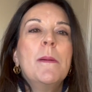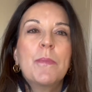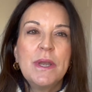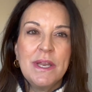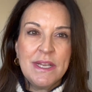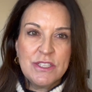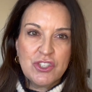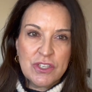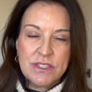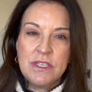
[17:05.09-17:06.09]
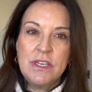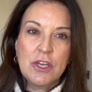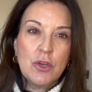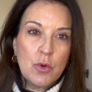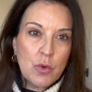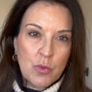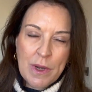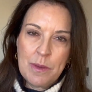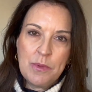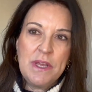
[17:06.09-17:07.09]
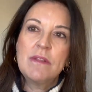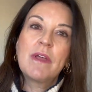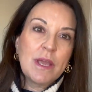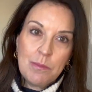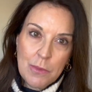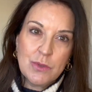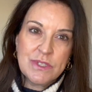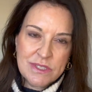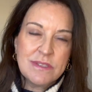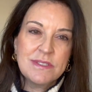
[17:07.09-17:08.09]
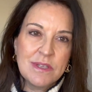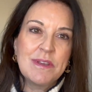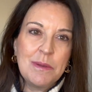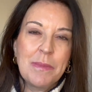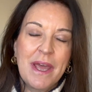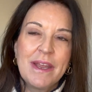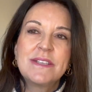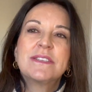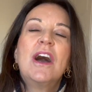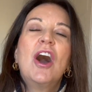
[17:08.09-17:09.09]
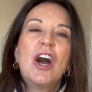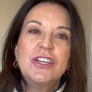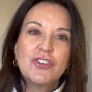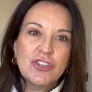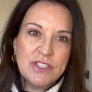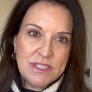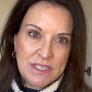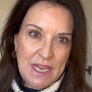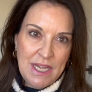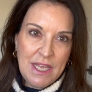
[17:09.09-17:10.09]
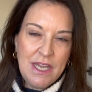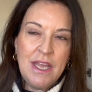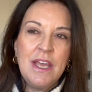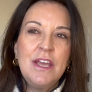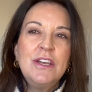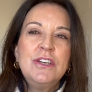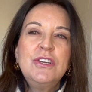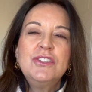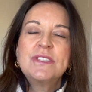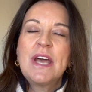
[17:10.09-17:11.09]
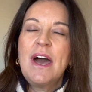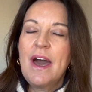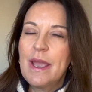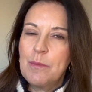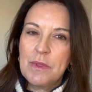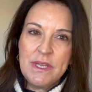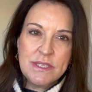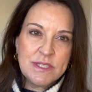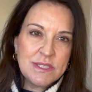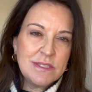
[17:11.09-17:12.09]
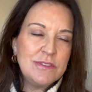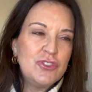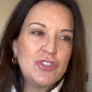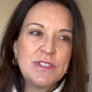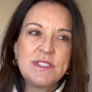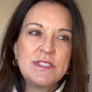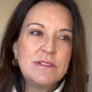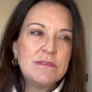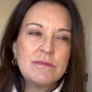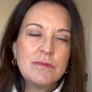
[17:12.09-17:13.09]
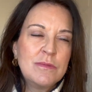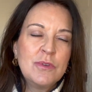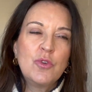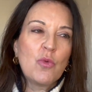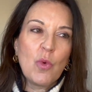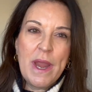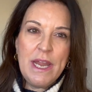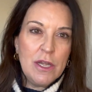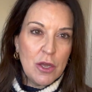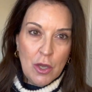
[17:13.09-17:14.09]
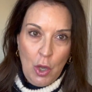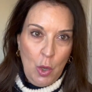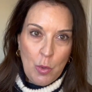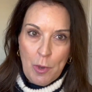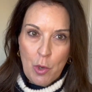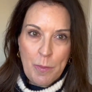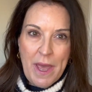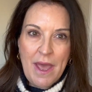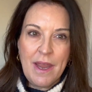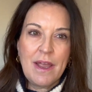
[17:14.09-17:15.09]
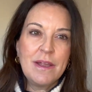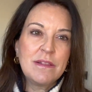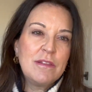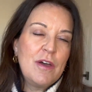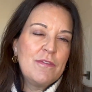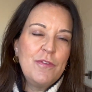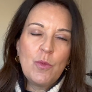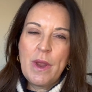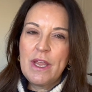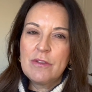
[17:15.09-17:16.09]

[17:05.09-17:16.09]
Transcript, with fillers: but it is just an incredibly, like most Celine bags, understated, timeless, just great hobo bag. I love the way it